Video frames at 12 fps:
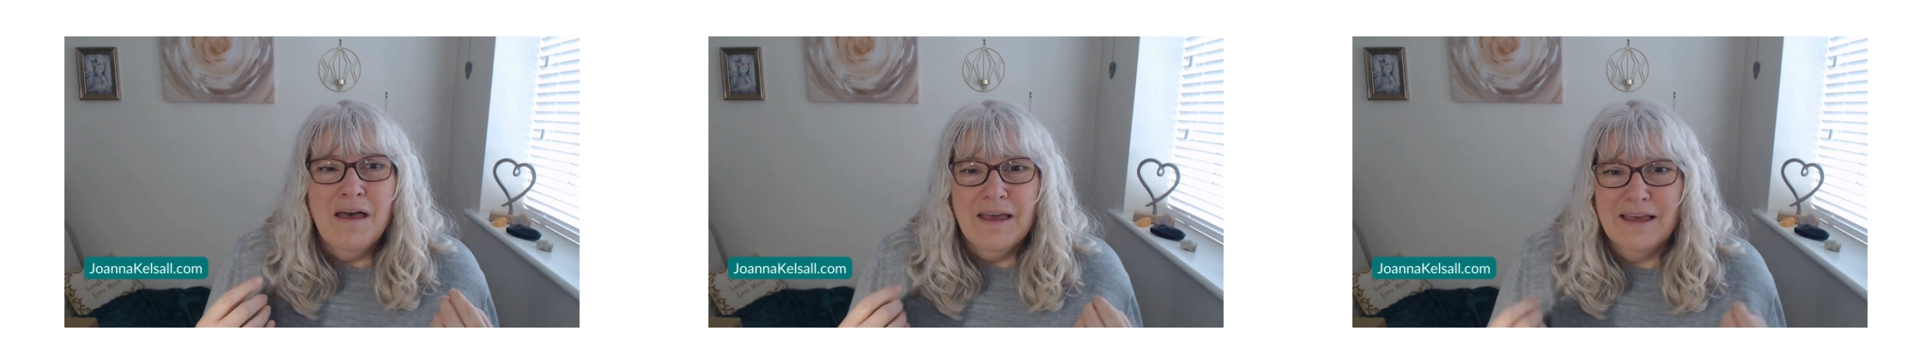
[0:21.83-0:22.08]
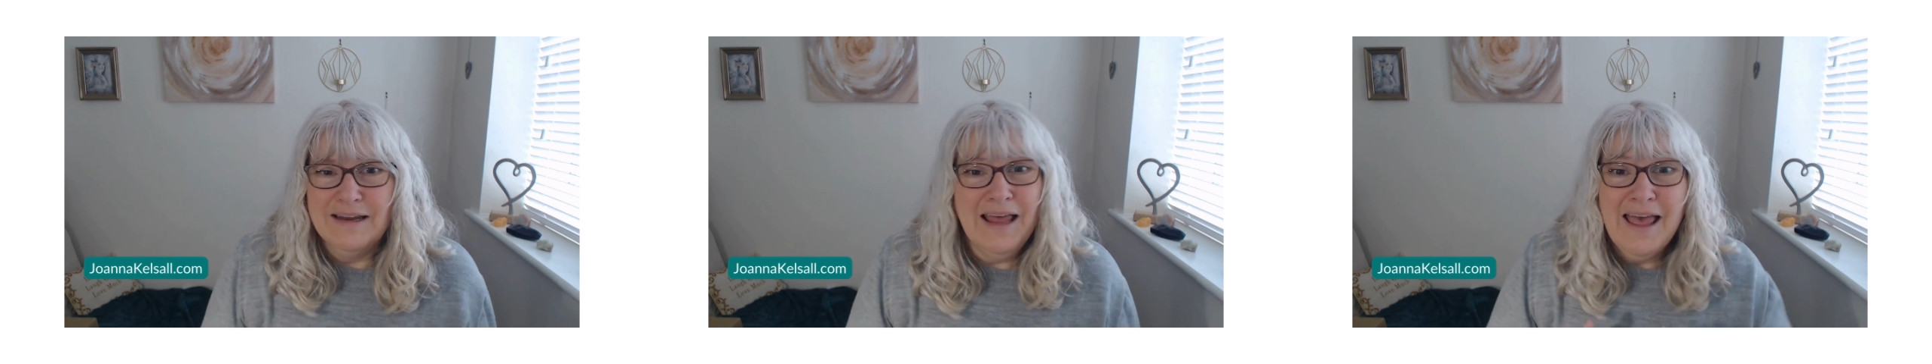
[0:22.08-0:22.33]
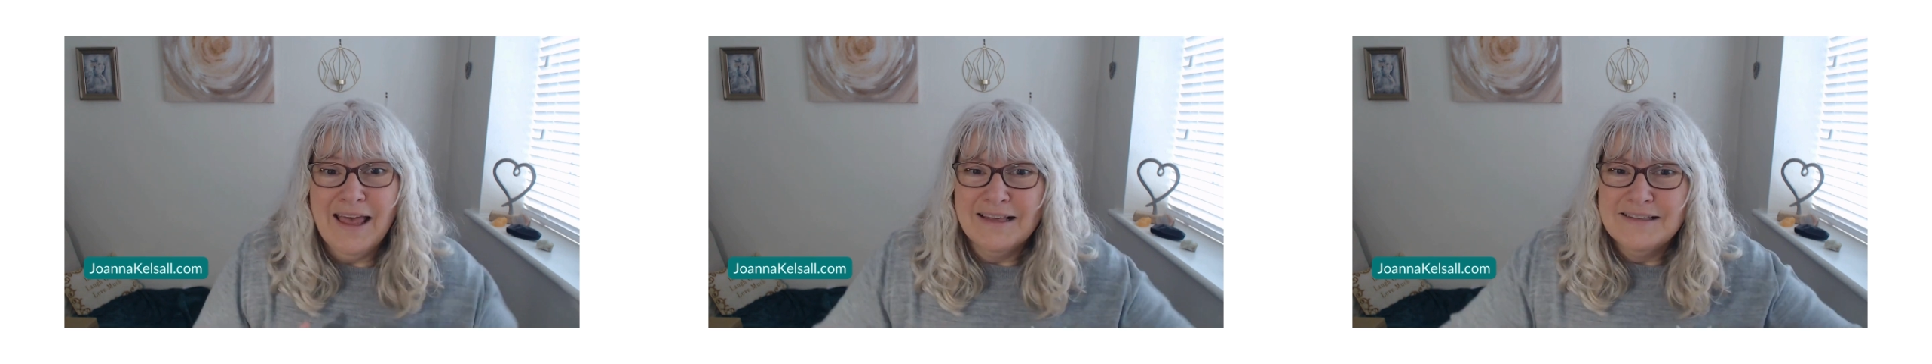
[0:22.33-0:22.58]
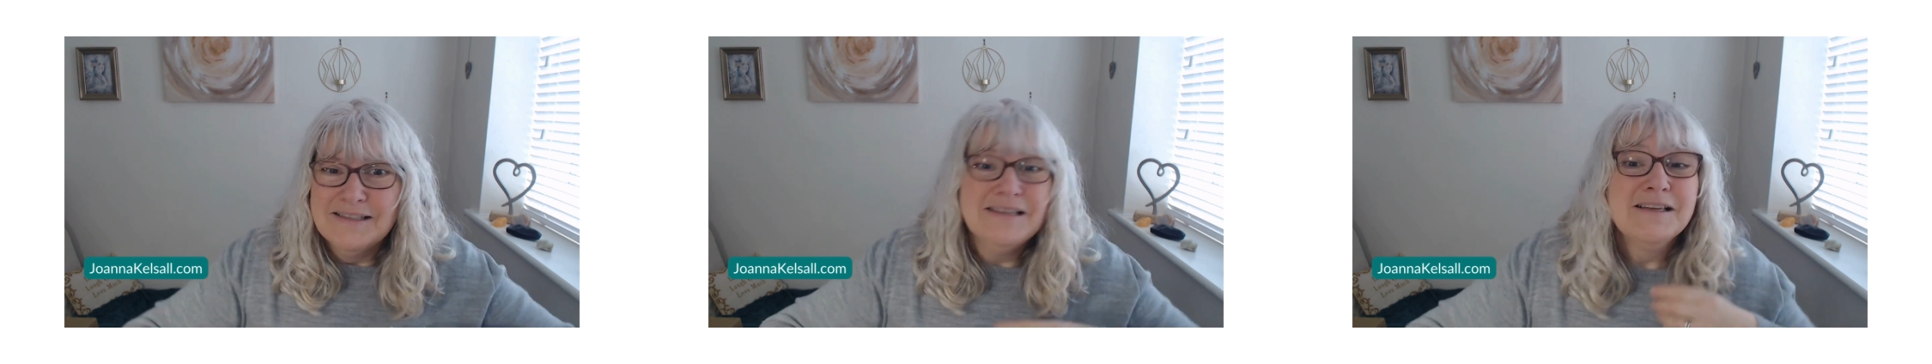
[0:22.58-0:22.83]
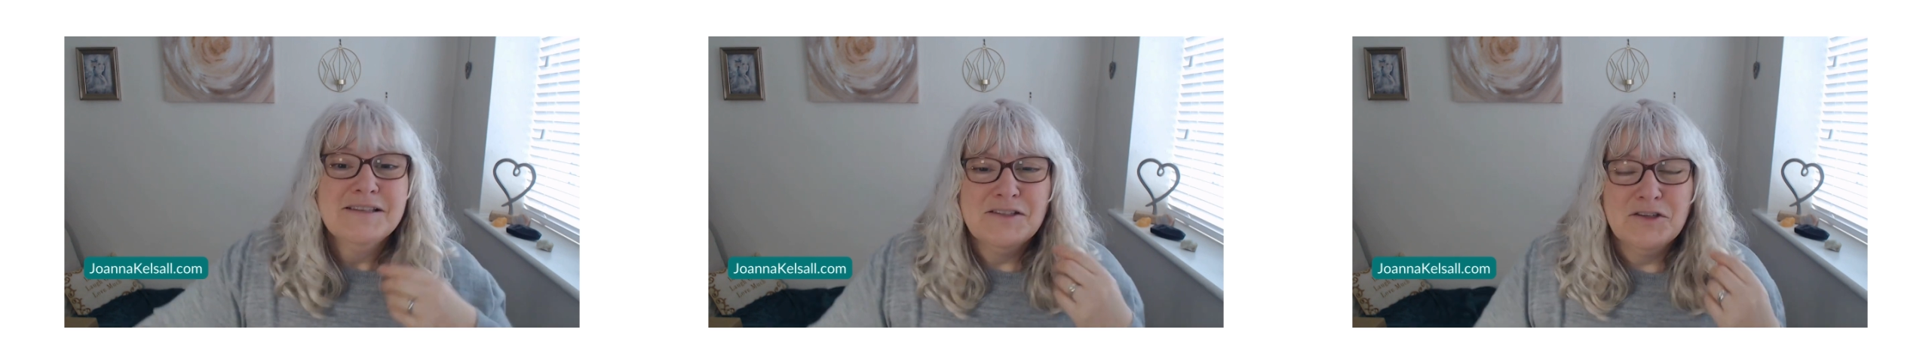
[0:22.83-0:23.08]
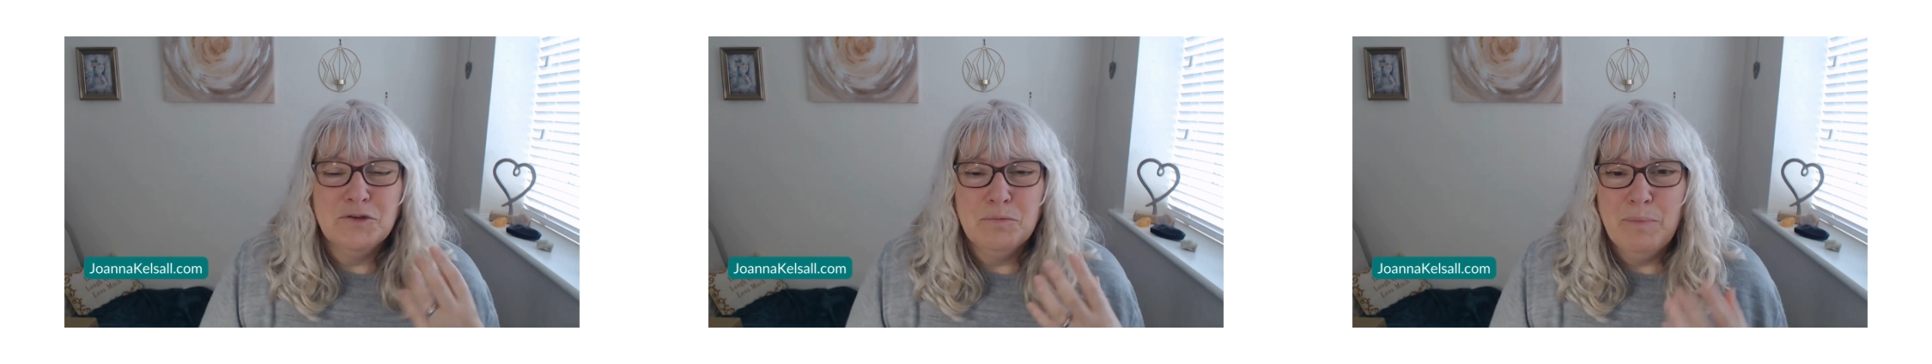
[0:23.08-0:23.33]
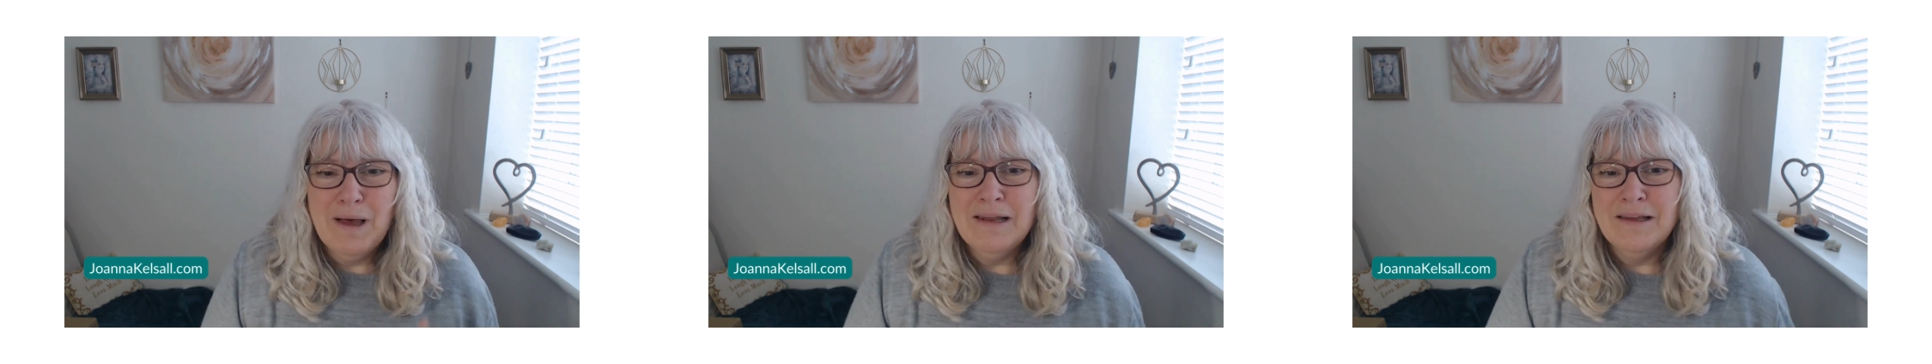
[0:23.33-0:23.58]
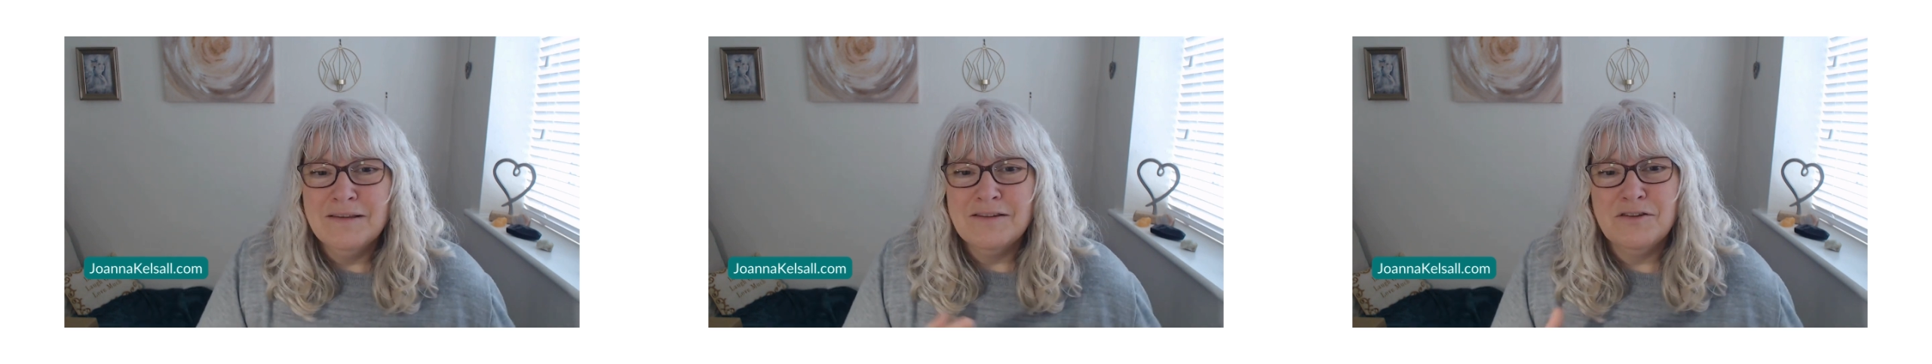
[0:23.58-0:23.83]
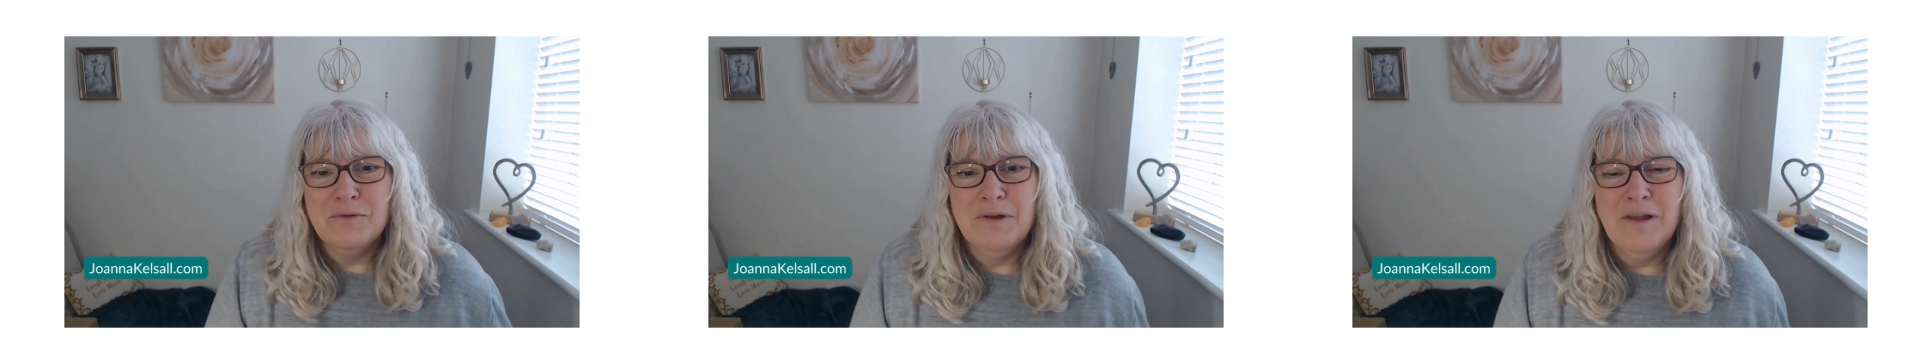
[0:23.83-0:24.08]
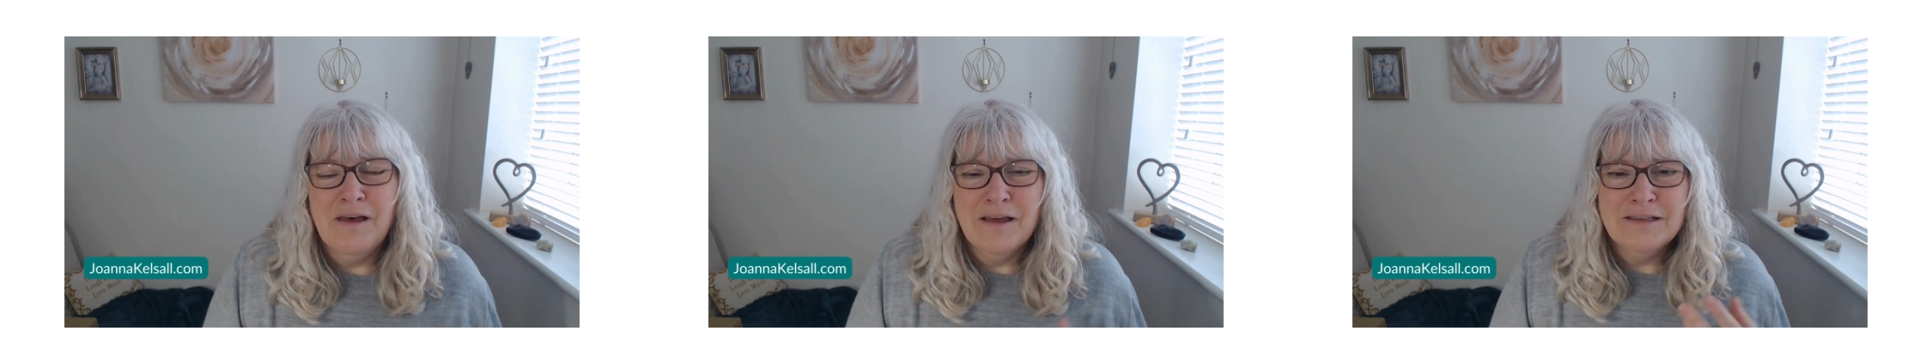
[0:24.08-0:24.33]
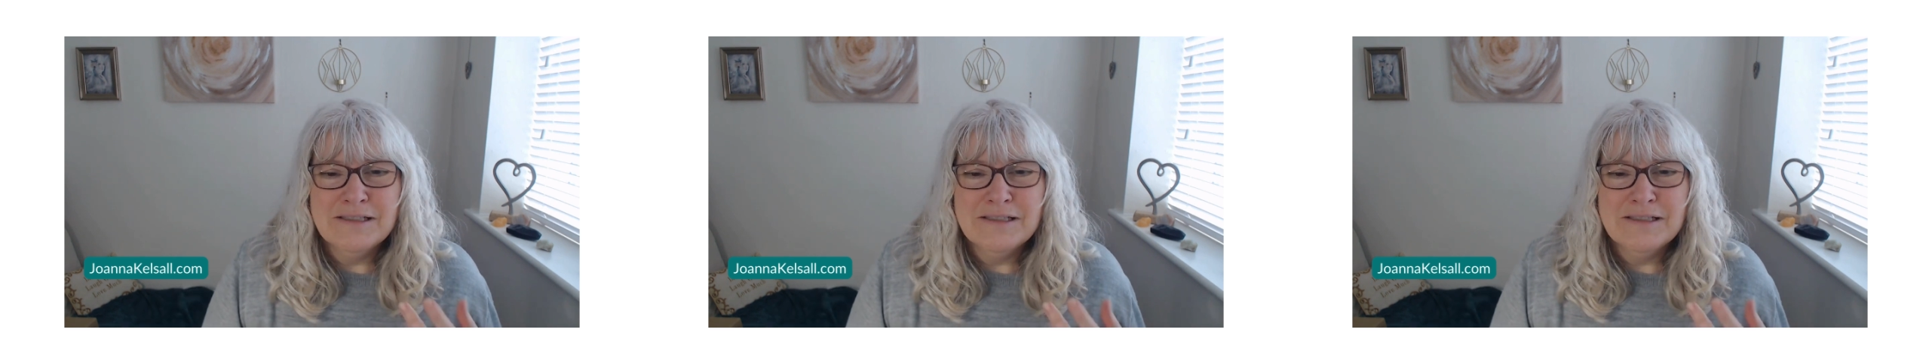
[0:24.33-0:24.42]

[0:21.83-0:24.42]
connect, to balance, to align,